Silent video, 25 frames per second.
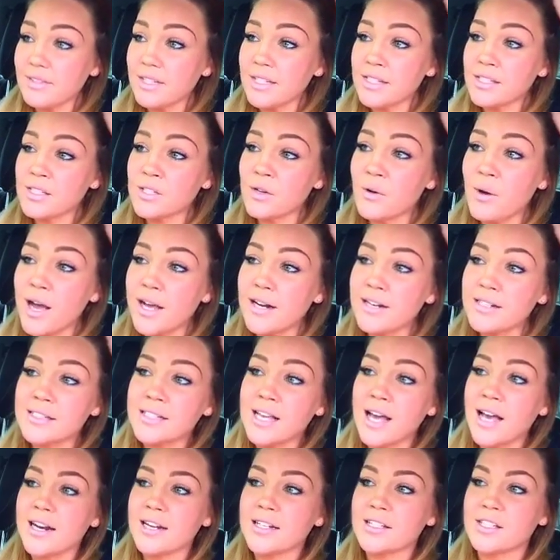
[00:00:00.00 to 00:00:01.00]
So I
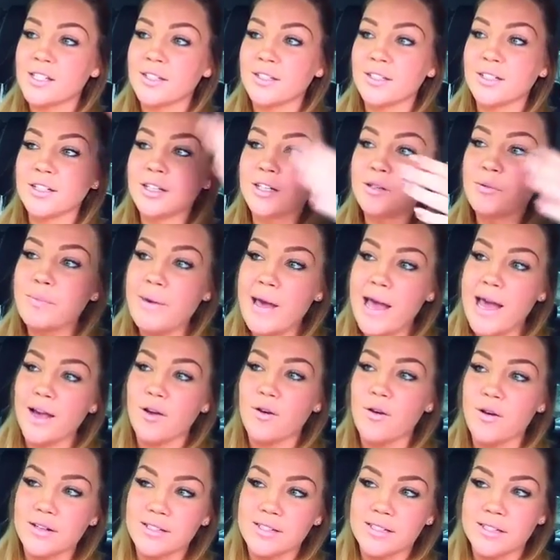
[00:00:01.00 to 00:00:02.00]
decided to look
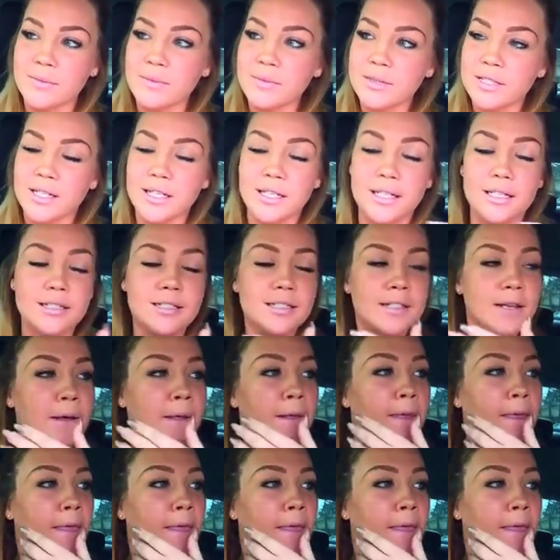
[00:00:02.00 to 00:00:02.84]
back on some things.